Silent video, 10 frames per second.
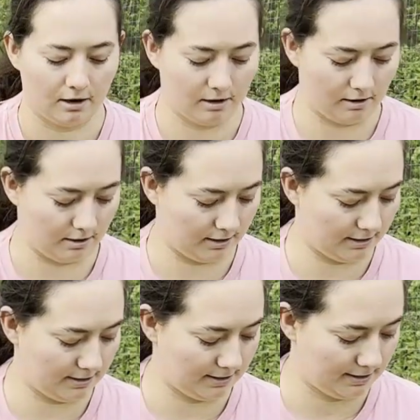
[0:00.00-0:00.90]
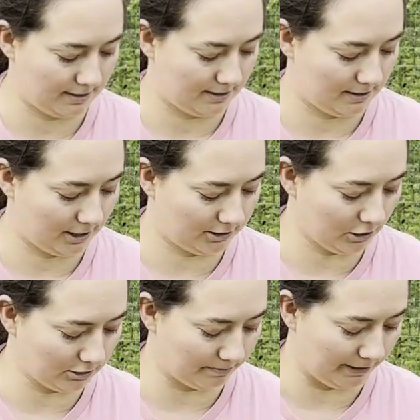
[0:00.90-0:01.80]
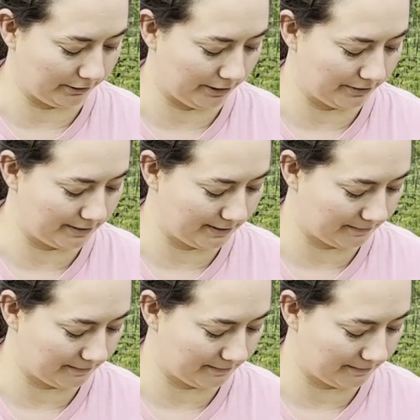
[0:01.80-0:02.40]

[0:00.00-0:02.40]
are adult male goats.